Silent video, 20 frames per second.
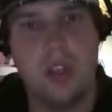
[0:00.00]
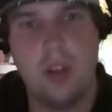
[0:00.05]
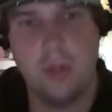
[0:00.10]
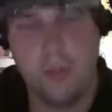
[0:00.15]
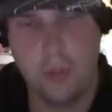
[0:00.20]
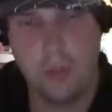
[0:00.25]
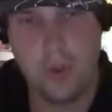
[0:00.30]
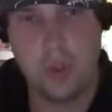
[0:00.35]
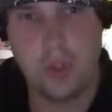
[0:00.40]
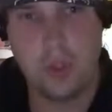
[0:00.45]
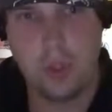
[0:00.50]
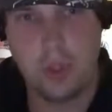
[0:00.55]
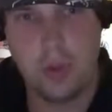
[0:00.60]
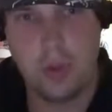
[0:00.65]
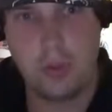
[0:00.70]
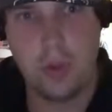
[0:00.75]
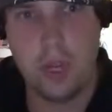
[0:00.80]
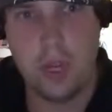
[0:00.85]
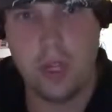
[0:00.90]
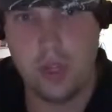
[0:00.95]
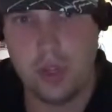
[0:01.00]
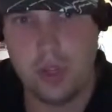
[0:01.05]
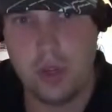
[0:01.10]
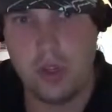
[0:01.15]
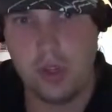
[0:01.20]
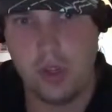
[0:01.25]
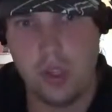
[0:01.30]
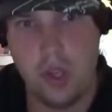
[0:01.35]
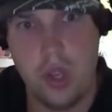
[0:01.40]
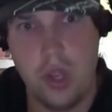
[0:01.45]
unfortunately, the
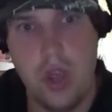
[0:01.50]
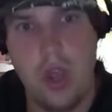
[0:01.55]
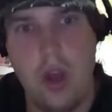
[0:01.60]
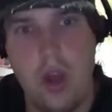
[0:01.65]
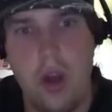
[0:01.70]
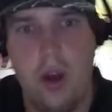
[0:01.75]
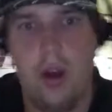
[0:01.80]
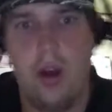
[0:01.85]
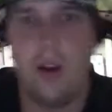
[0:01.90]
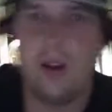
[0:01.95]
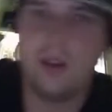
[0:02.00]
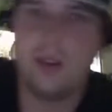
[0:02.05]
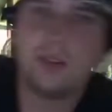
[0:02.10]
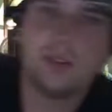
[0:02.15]
Rangers are